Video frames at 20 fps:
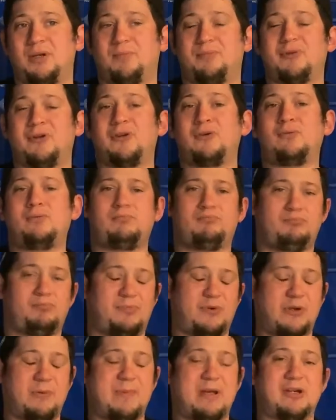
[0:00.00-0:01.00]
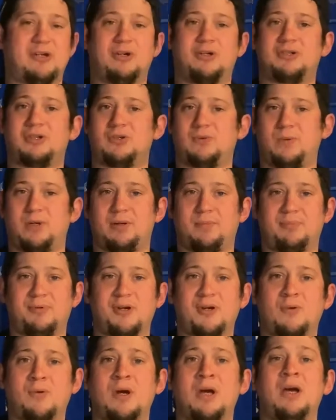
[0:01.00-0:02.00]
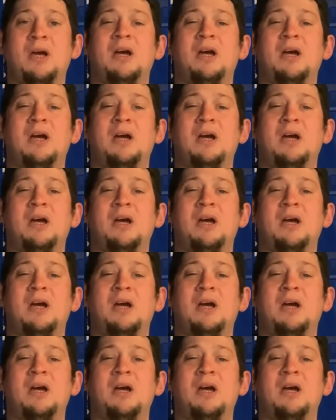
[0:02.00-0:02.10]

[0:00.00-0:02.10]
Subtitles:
brew, you make sure it's a sweeter brew.